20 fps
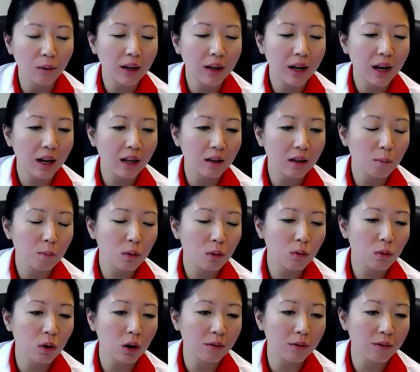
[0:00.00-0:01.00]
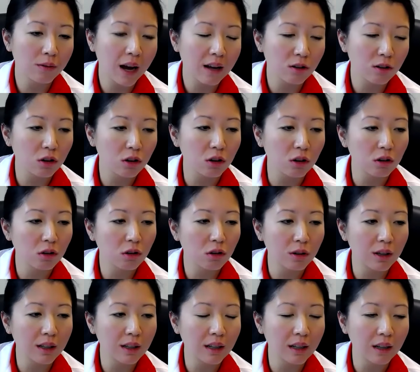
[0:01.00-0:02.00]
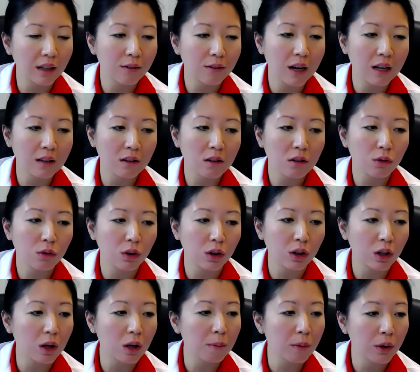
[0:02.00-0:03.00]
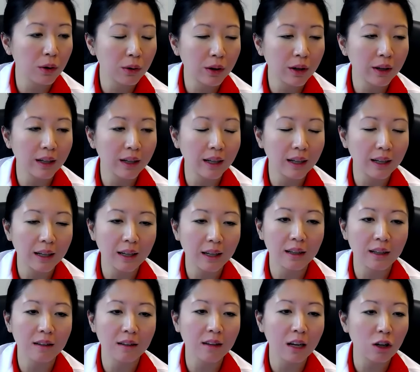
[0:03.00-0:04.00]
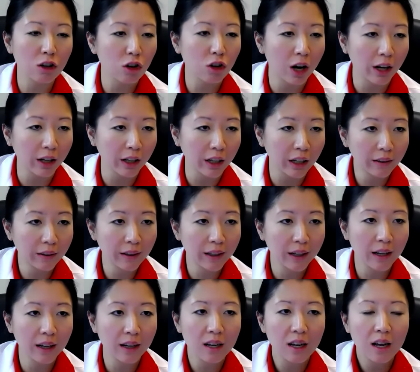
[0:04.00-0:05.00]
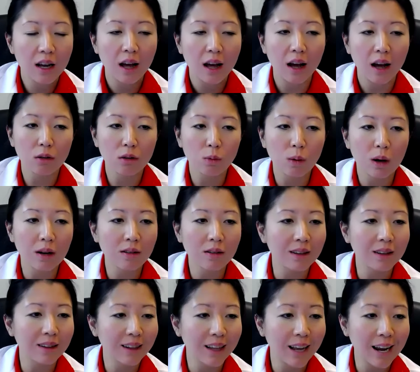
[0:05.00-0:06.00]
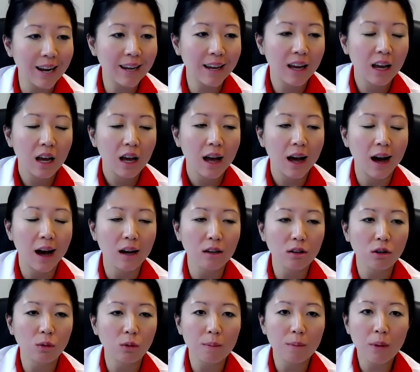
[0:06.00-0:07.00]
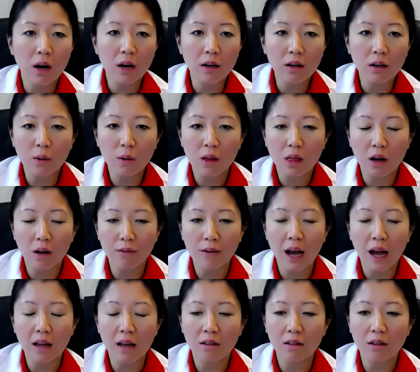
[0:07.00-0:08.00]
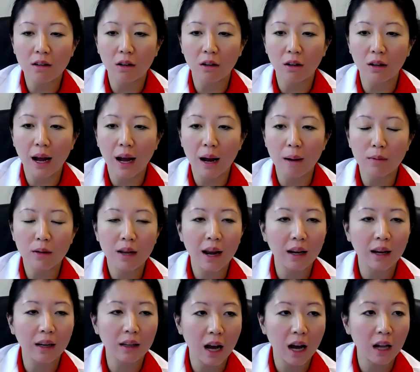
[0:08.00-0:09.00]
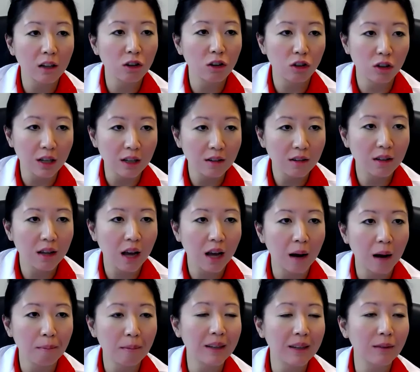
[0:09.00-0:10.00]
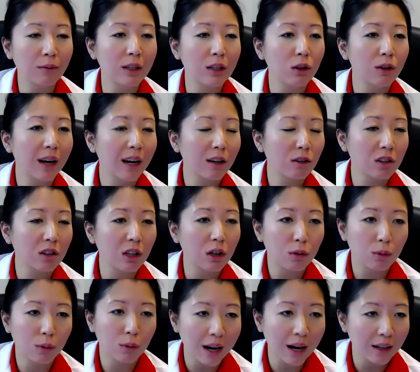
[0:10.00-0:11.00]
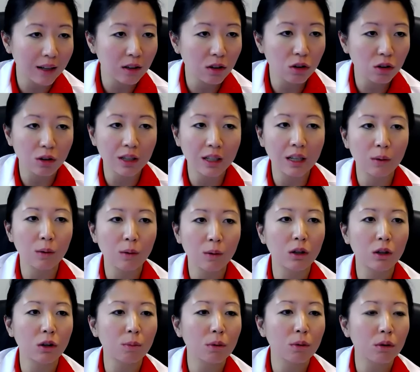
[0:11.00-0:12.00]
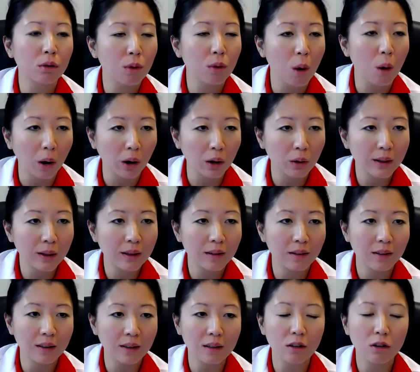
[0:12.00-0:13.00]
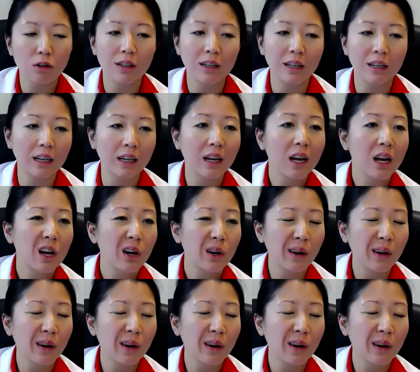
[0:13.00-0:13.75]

we had performed vascular screening events for the community in the St. John area, as well as in Lake. So we partner with our vascular lab technologists, and we do actually carotid screening. We do peripheral artery disease screening.